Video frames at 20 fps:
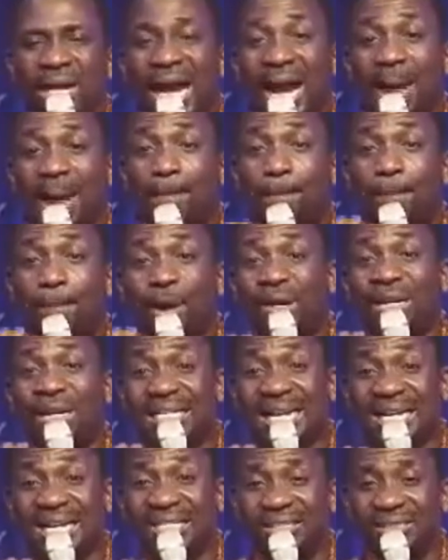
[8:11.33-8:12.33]

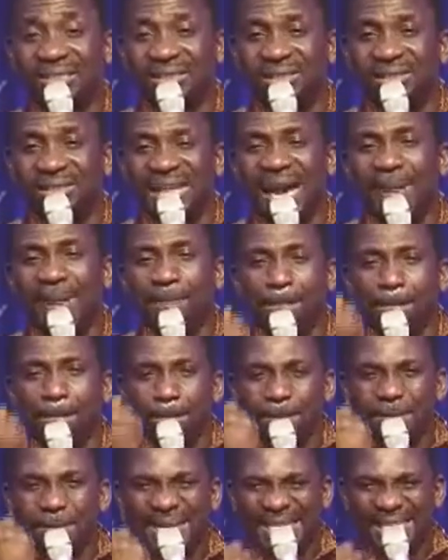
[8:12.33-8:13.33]
abundance
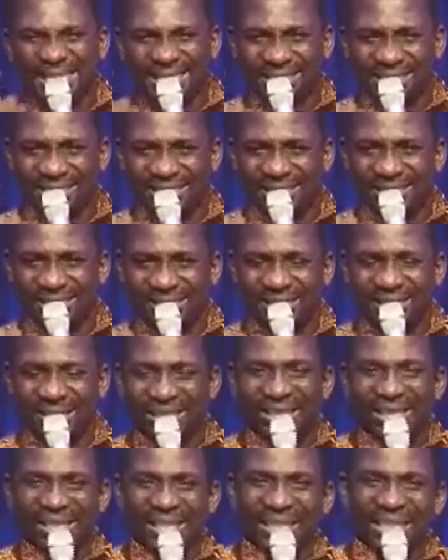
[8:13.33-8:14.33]
and means
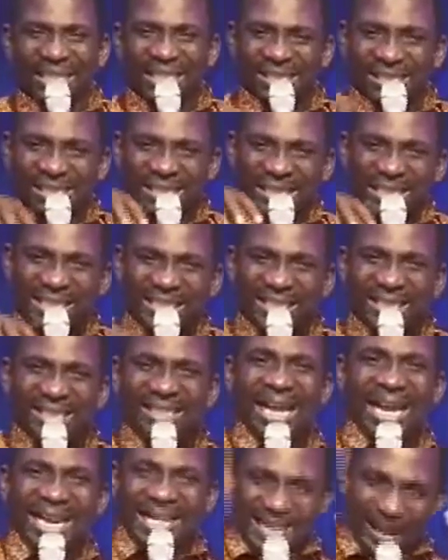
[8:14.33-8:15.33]
is
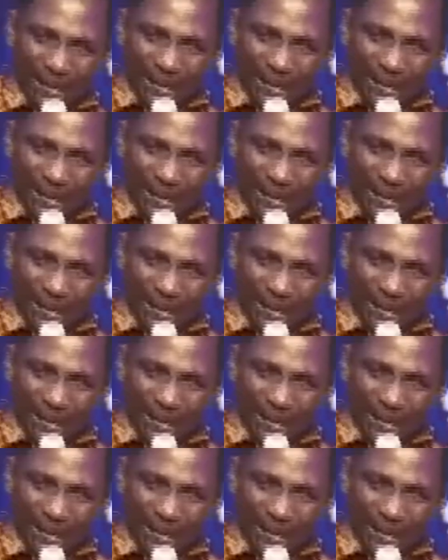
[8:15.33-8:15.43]
inside the